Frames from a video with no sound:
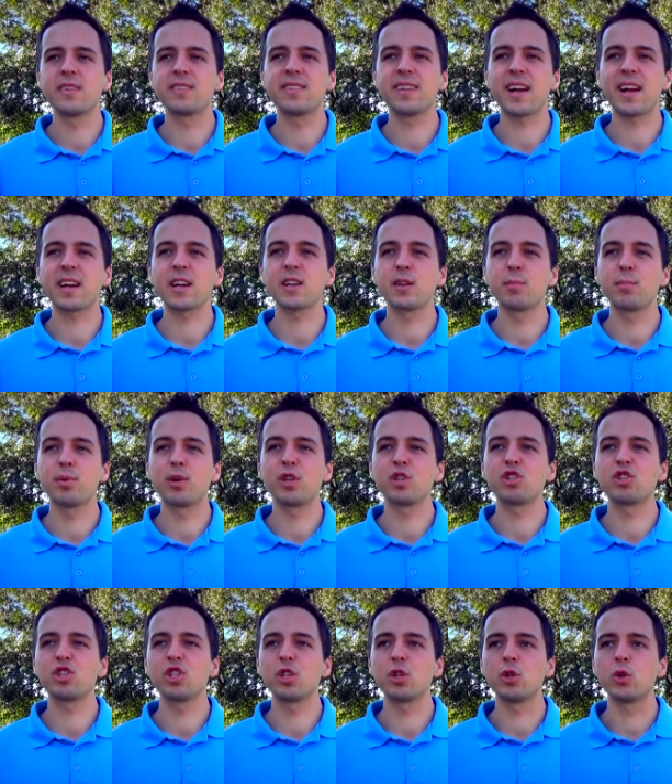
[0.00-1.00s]
he's not going to
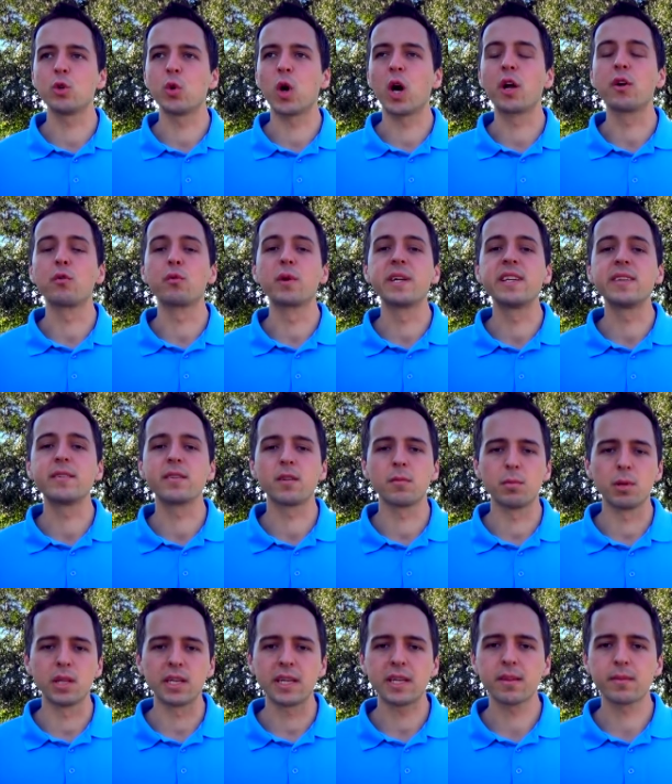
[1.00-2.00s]
push you
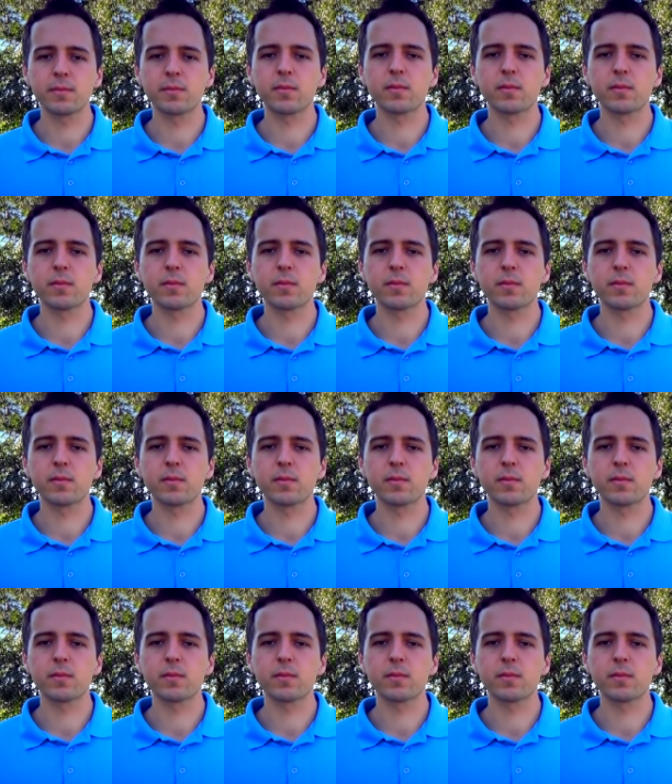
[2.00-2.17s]
unreasonably,